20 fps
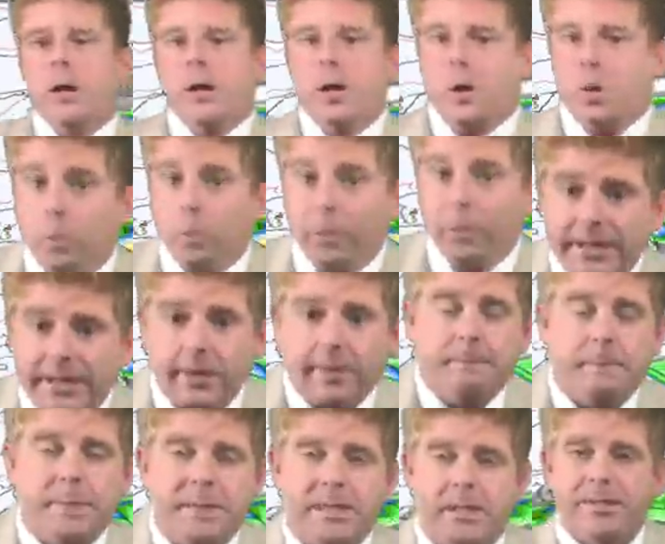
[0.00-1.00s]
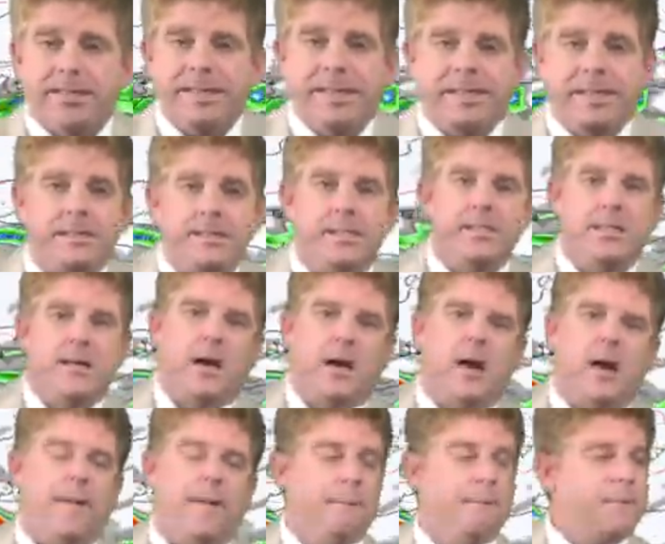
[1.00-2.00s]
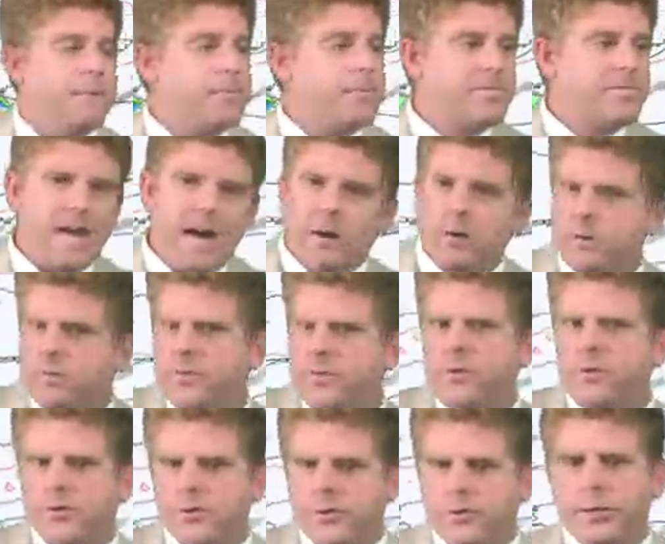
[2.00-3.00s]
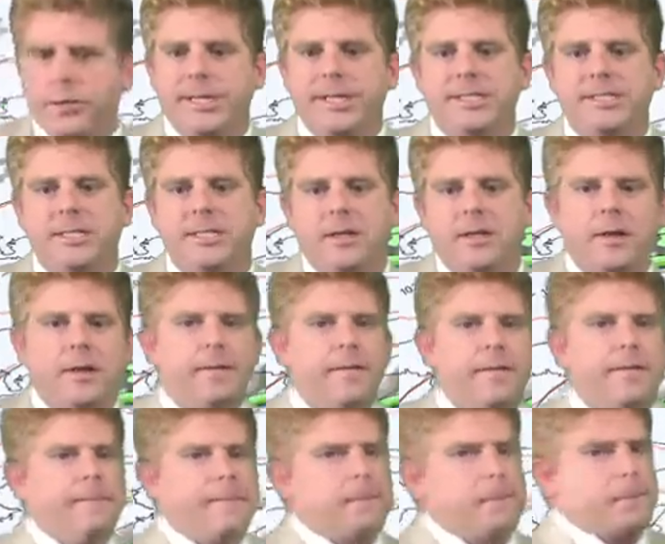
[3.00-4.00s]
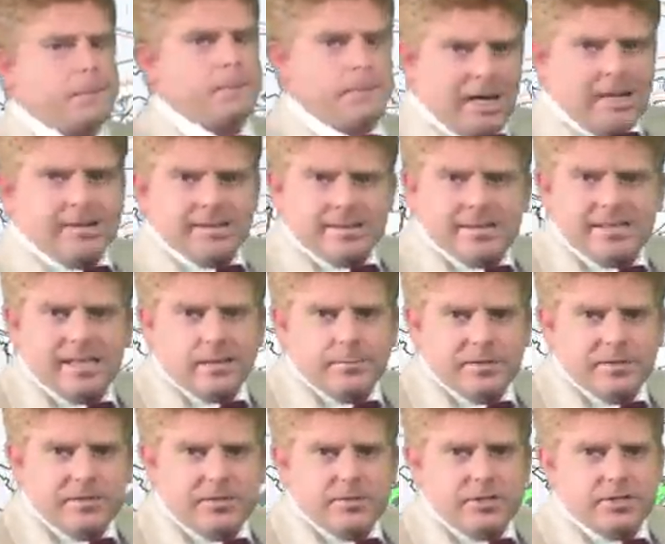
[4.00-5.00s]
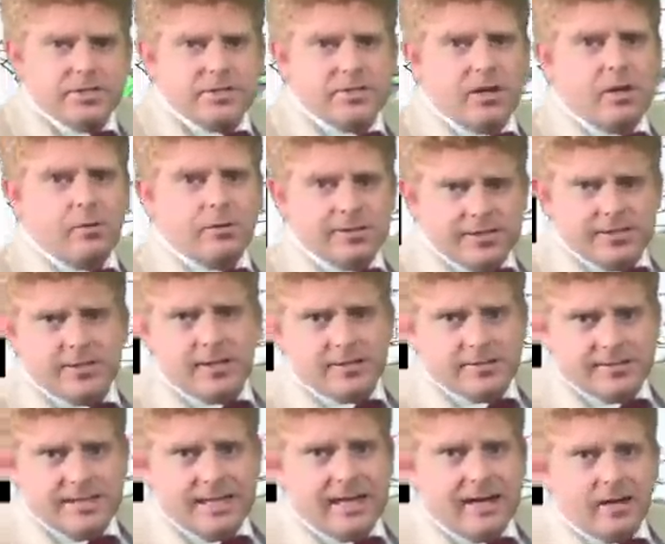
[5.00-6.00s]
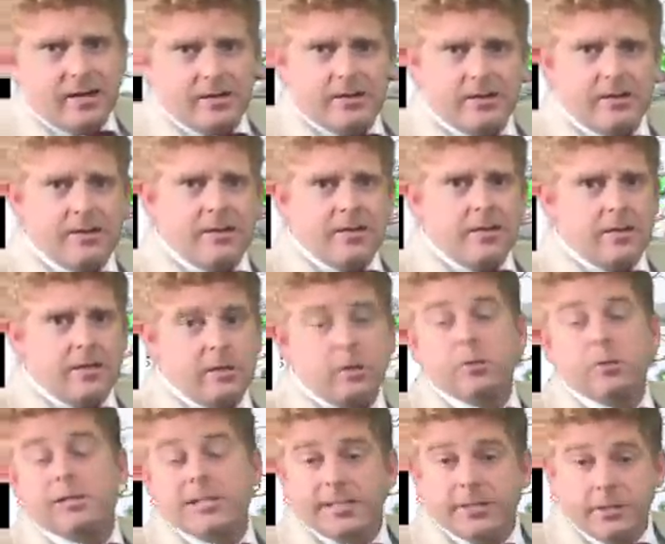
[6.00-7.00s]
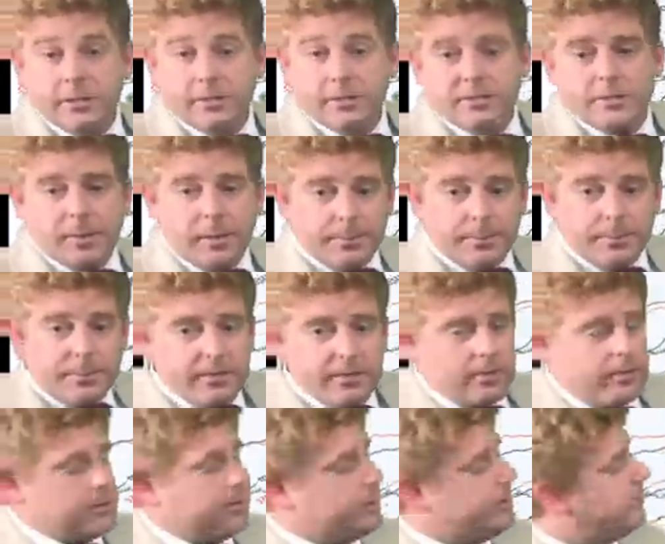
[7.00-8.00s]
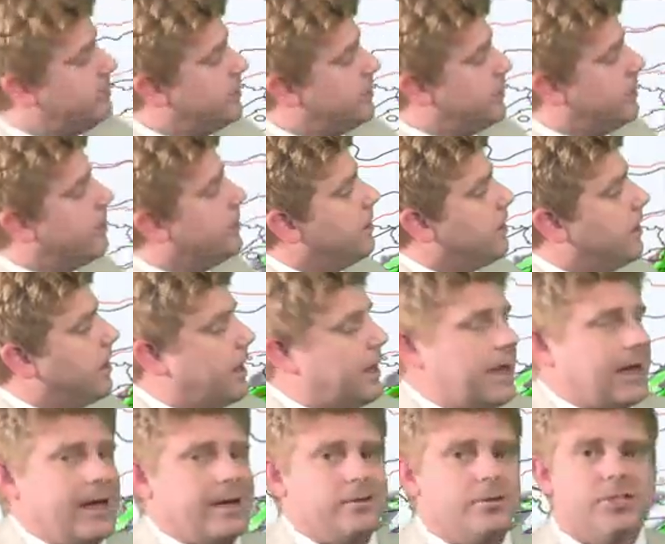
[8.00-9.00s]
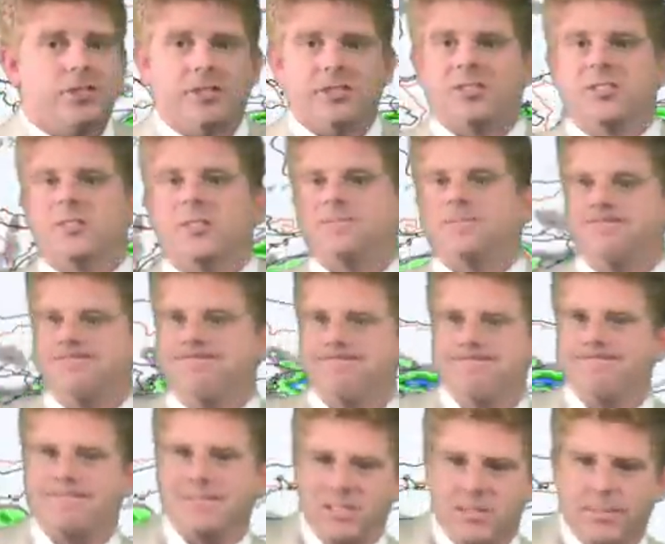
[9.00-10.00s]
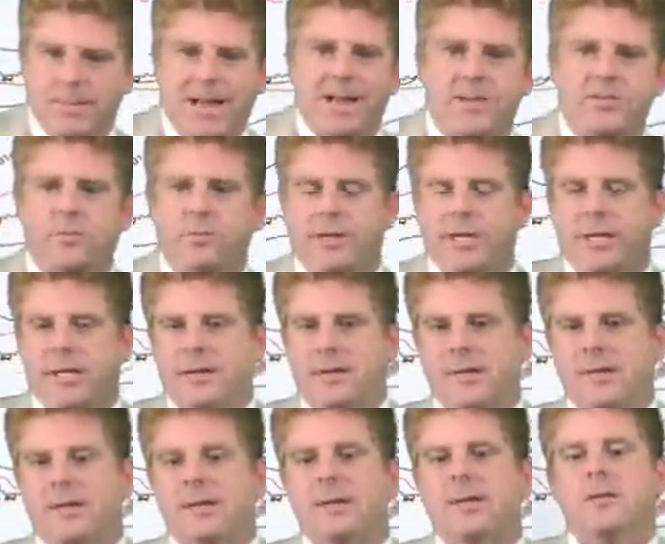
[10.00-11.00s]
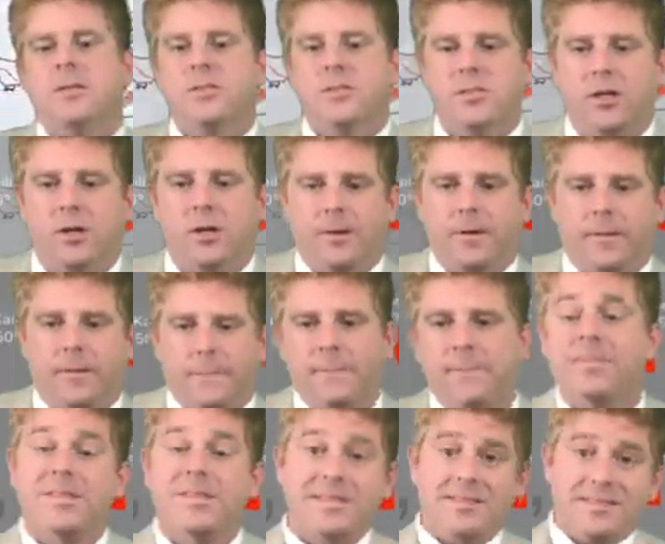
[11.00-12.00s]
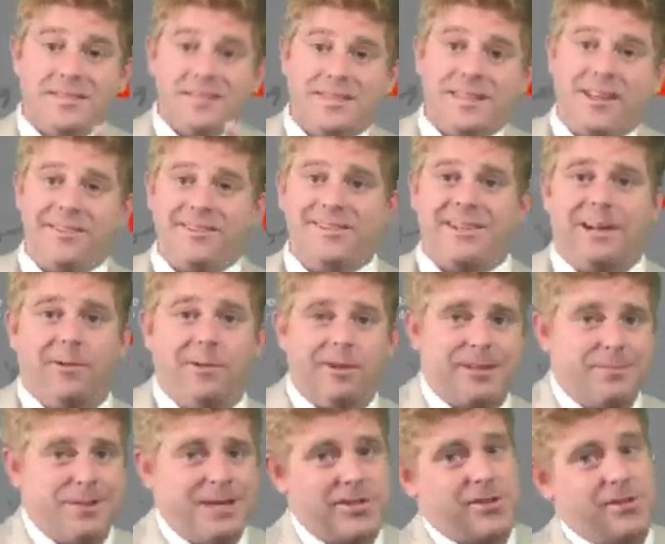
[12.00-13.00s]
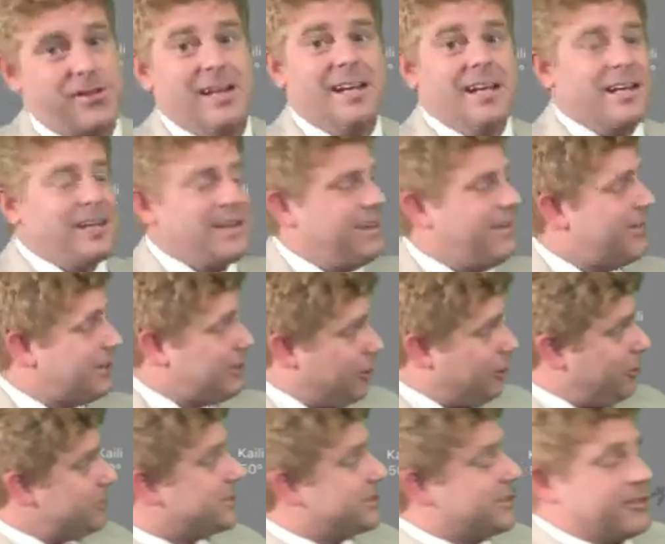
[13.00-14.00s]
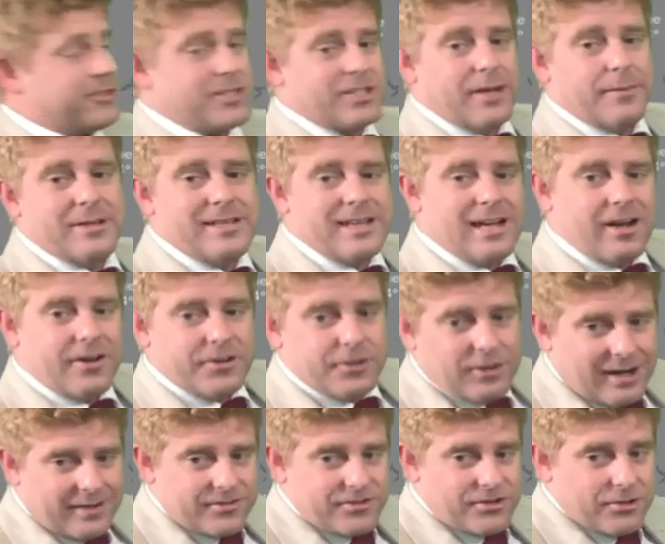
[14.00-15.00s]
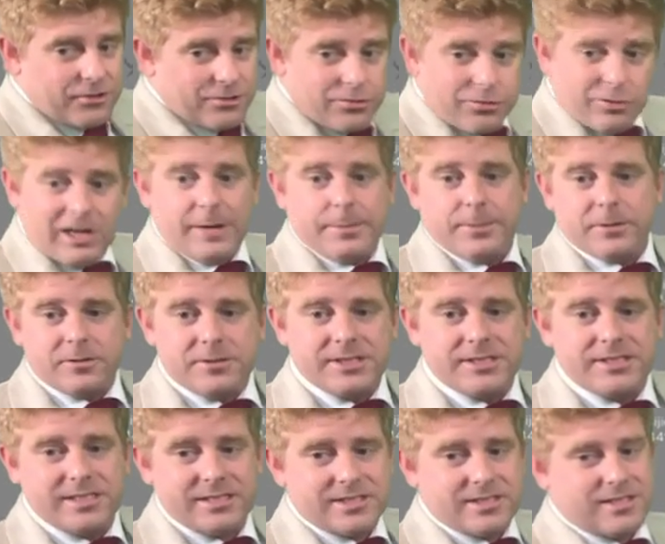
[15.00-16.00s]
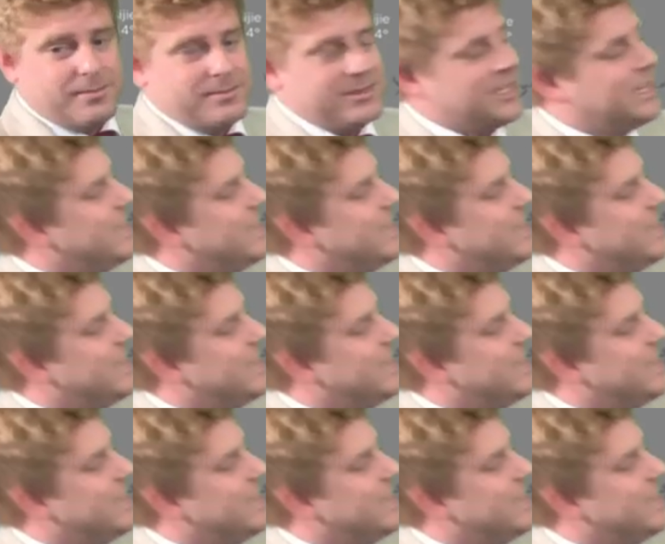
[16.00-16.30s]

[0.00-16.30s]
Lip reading: weaker buildings, down a few trees, about the same as you just saw with Saudel, locally known as Papito, just this past week. So this is the other thing I want to mention. You have that cold surge coming down. You have two tropical systems.